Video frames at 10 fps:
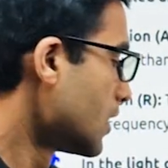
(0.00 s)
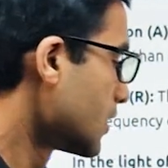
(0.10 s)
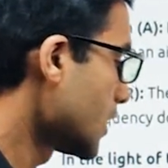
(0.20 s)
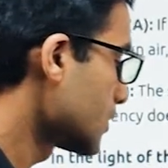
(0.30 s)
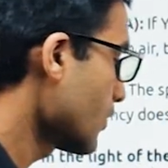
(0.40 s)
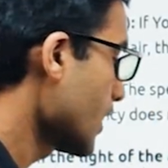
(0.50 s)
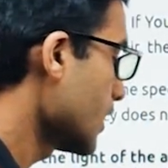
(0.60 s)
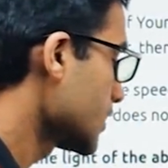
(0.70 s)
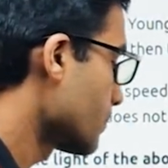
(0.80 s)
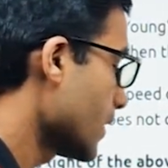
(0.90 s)
That's why
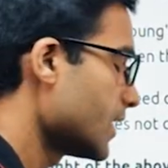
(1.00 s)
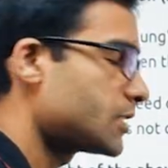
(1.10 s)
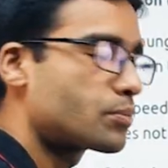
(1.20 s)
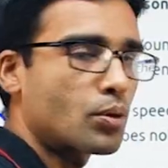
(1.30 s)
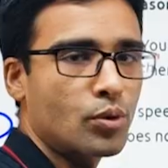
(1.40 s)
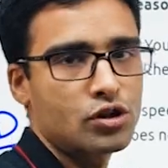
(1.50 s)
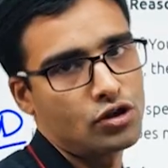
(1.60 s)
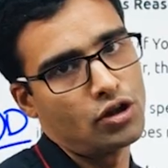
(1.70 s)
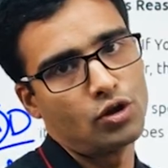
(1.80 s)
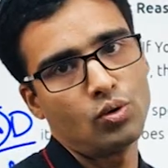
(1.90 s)
speed is
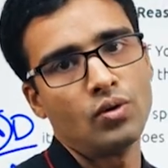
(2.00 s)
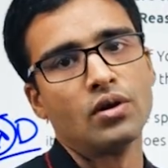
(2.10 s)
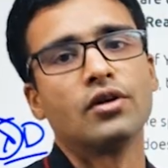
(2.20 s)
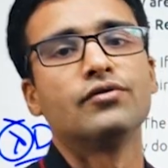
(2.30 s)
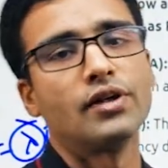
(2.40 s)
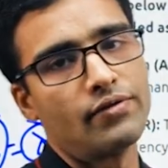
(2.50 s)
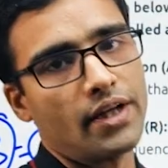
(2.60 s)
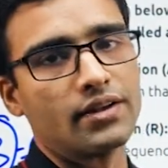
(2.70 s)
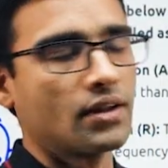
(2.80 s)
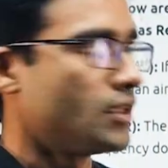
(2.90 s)
proportional to
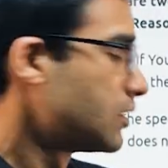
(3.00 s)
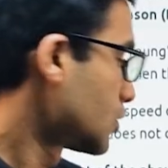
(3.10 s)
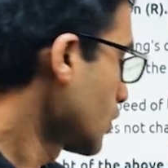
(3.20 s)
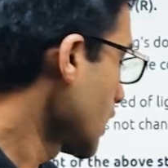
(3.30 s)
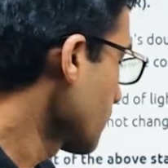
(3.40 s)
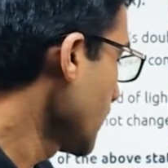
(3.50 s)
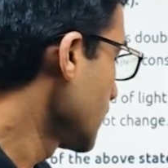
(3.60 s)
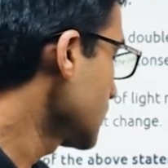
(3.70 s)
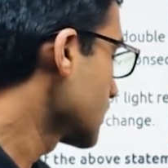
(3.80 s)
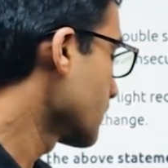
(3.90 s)
wavelength. So that
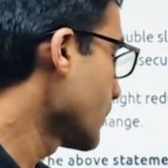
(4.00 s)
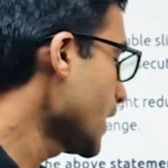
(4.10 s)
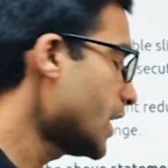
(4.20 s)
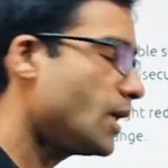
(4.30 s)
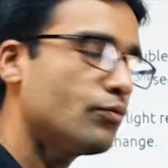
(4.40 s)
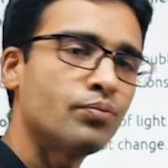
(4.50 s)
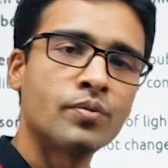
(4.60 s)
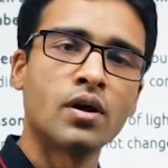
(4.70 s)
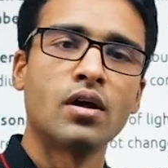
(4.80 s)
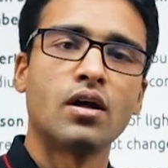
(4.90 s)
means medium
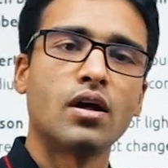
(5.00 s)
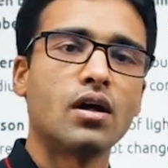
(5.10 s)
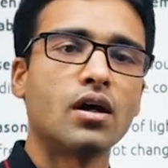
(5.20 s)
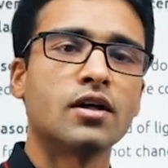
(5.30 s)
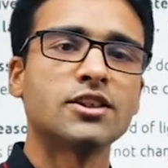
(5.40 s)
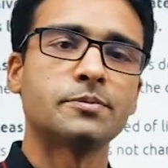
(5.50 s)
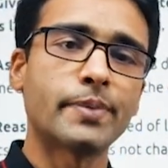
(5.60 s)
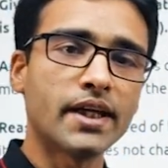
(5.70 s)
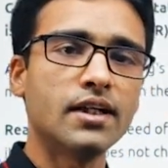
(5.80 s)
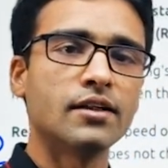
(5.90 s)

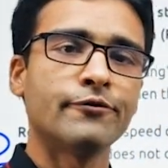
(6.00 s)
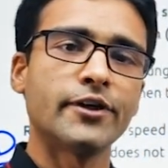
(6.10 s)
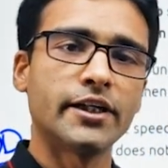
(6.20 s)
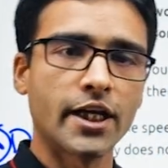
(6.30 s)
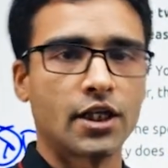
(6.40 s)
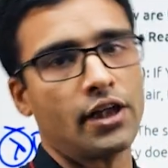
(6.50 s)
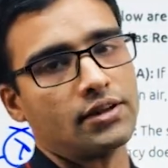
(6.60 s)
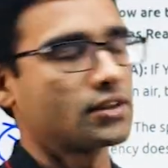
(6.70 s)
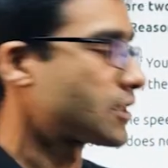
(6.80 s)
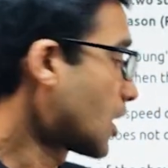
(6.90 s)
speed will
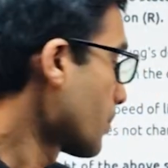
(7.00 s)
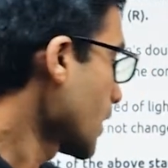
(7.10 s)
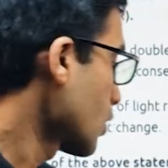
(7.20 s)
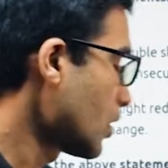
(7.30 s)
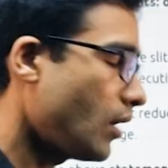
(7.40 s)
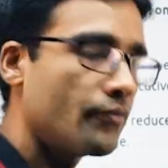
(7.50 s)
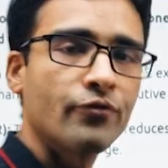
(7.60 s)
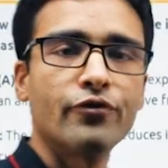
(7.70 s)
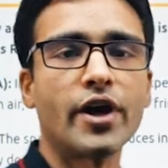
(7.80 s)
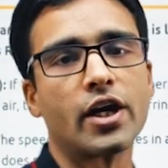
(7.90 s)
decrease compared to the
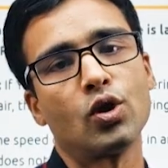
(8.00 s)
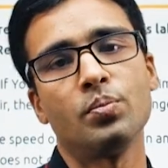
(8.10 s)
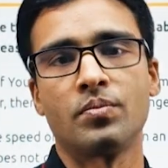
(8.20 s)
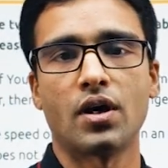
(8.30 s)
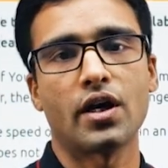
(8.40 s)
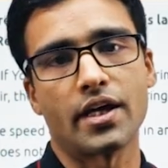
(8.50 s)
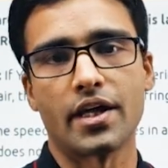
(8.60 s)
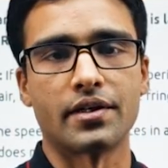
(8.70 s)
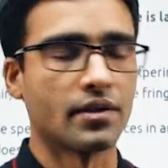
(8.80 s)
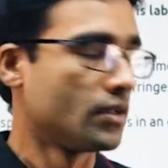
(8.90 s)
vacuum or air.